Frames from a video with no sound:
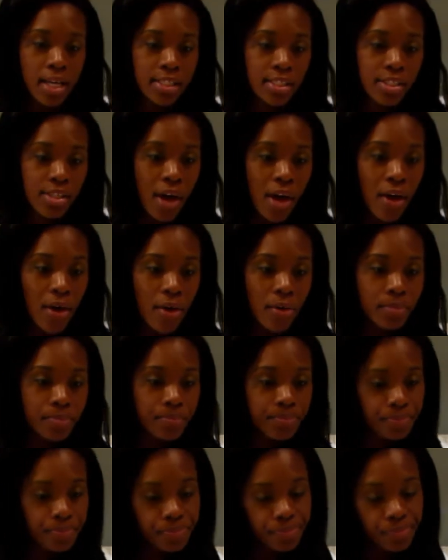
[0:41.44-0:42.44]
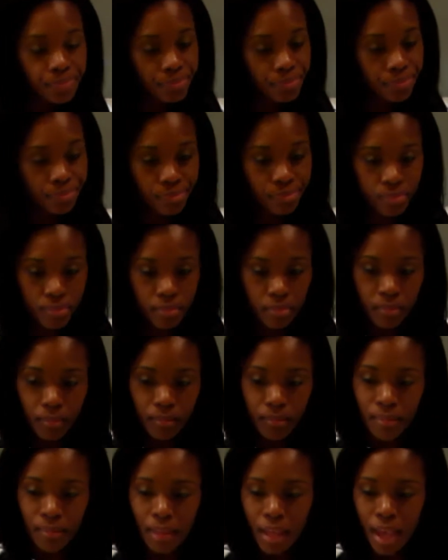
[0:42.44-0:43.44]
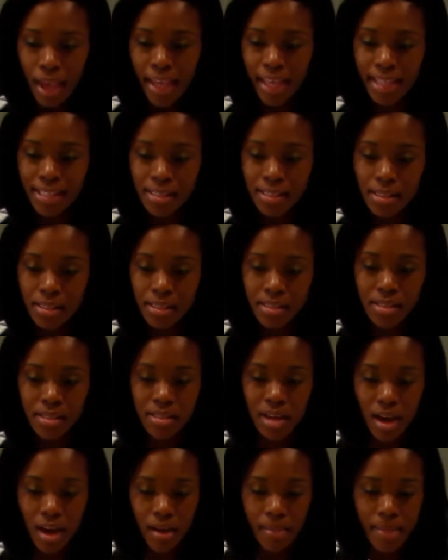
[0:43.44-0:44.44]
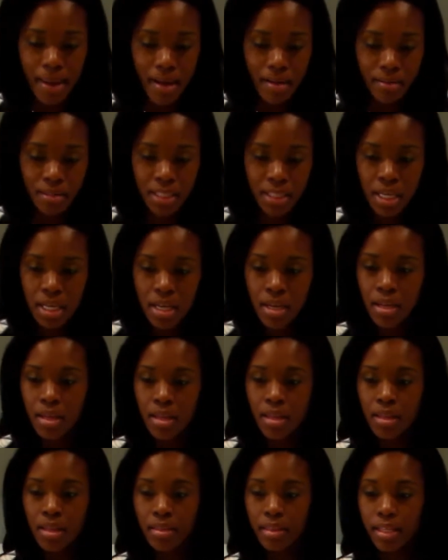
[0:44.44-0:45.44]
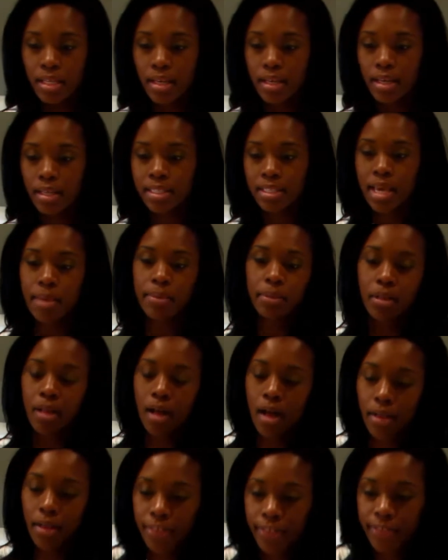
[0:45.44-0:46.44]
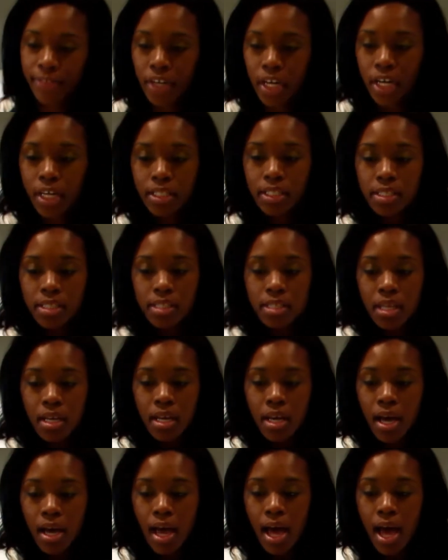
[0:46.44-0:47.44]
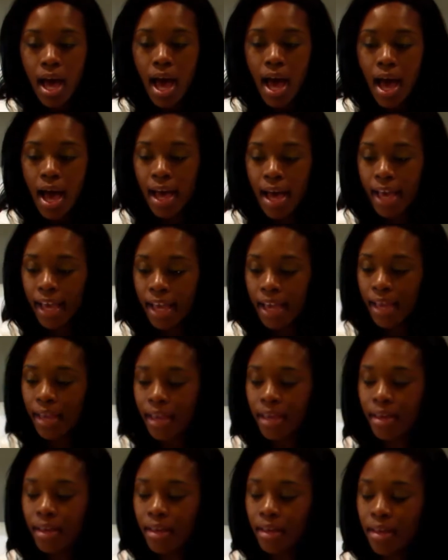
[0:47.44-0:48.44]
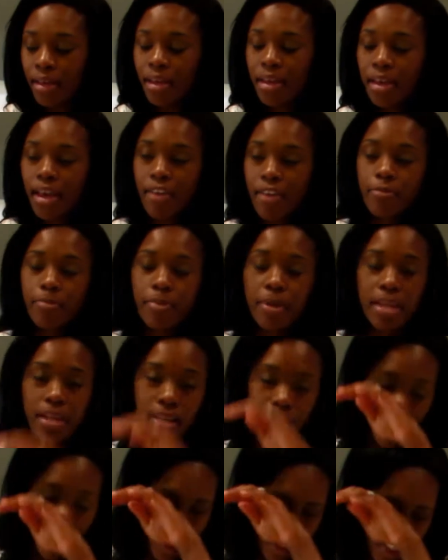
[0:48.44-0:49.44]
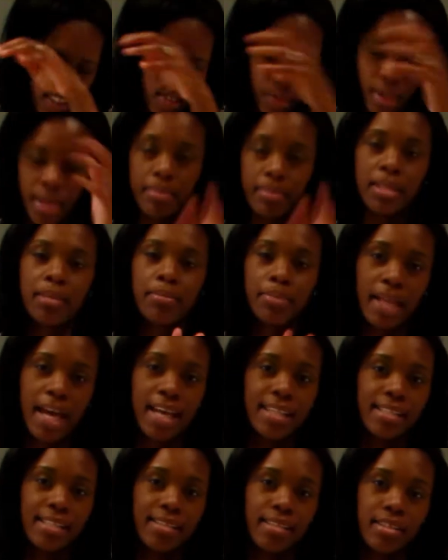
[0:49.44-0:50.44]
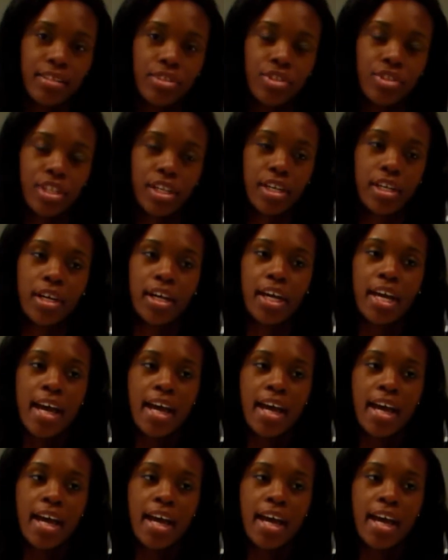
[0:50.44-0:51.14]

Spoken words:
So I guess let's talk about the tablecloth first. I have been extremely blessed this year